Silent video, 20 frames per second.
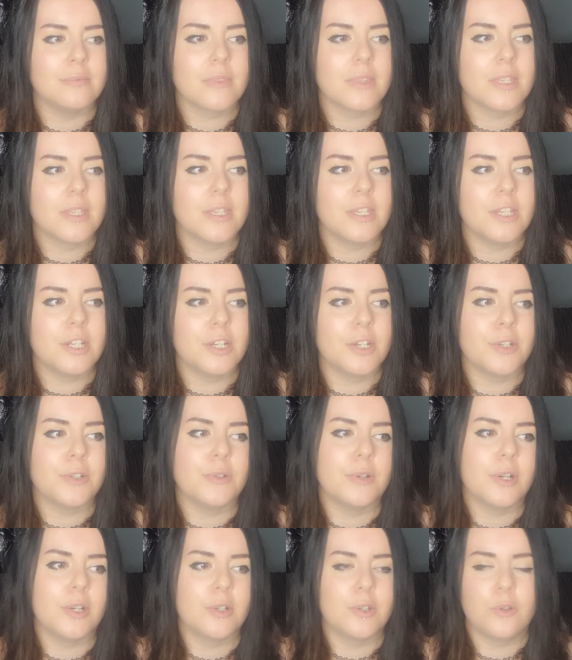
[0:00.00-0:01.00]
you
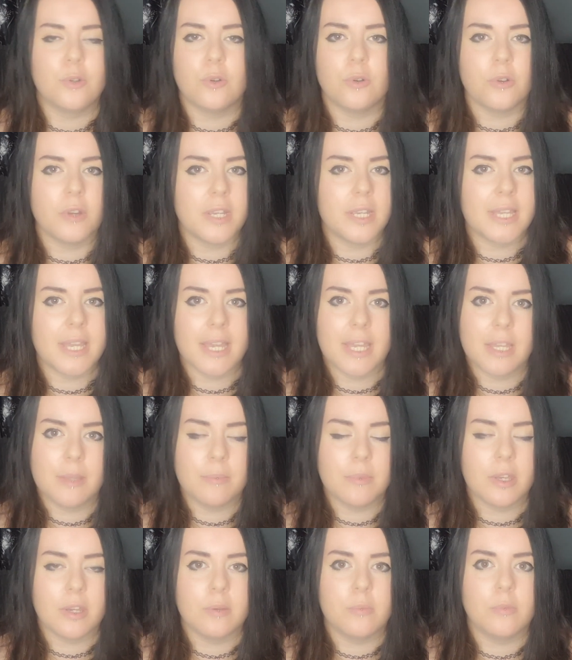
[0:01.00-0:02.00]
know, a gory game
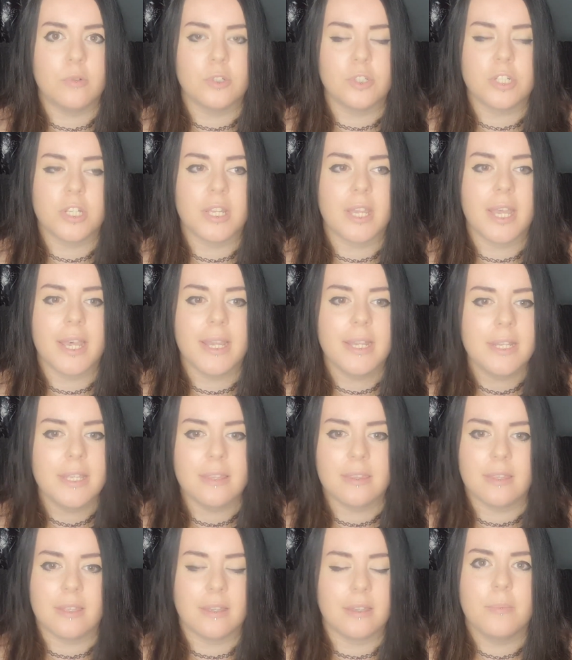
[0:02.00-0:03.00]
that I'm watching.
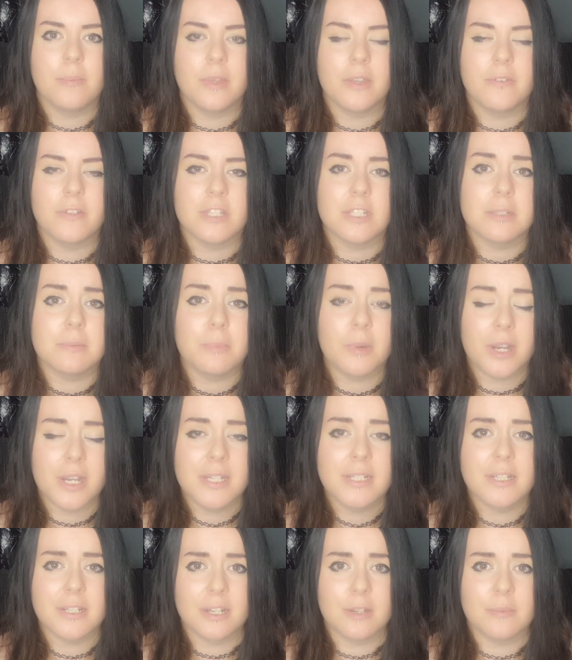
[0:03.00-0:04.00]
Anything. But if a
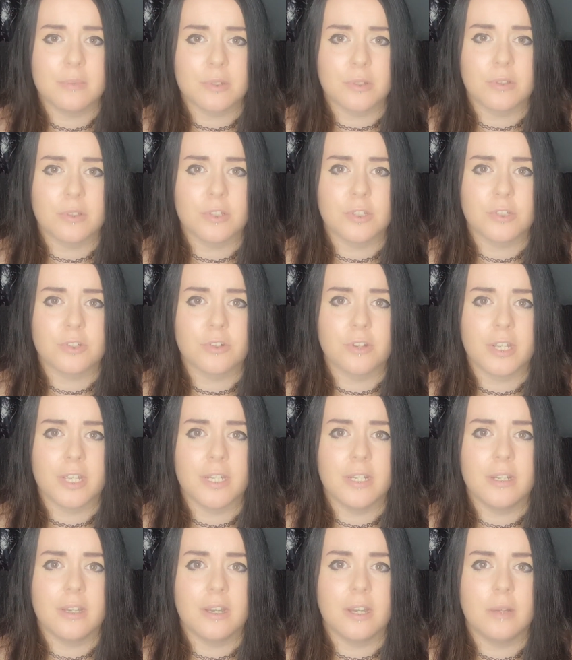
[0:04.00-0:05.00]
spider comes on the
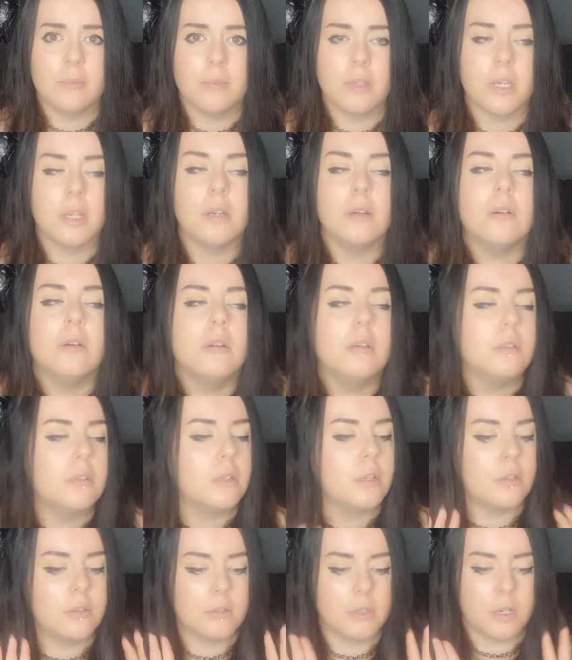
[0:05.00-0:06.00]
screen, I'm like,
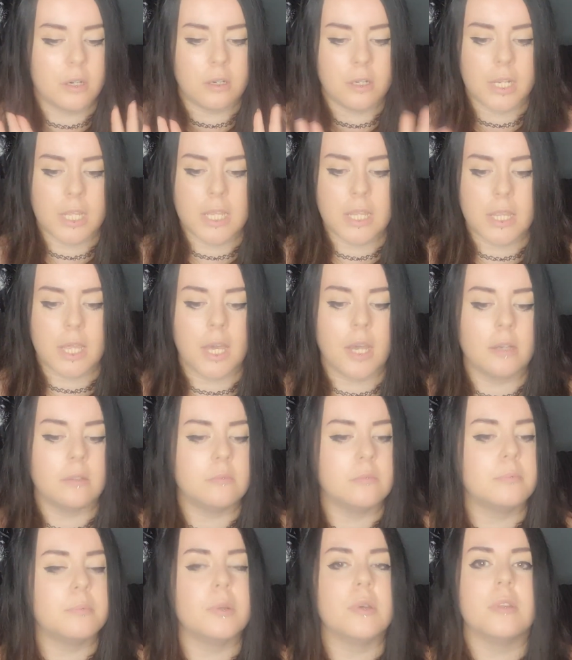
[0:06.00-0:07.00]
no, can't eat that.
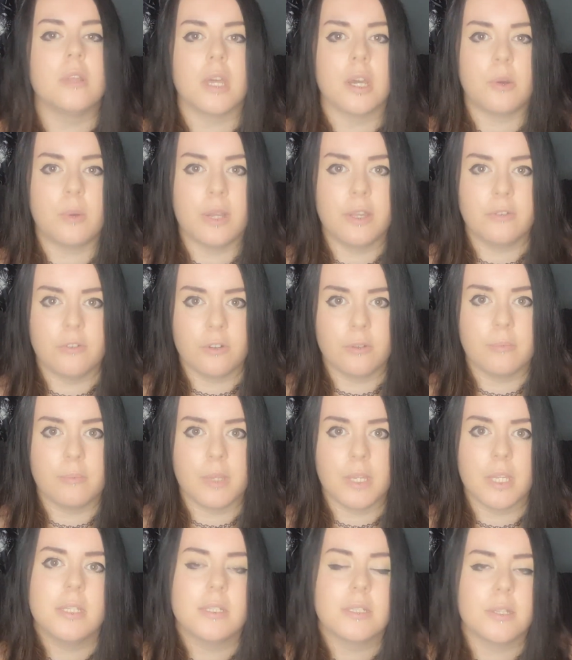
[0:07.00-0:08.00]
Put that away from
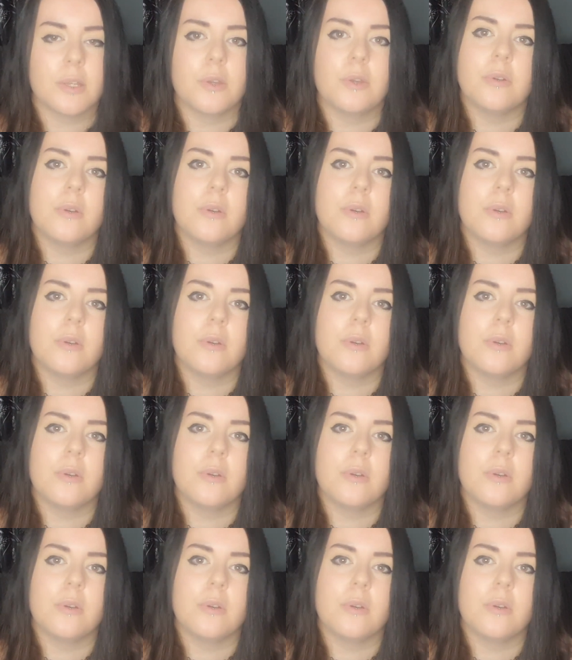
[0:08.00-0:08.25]
me. So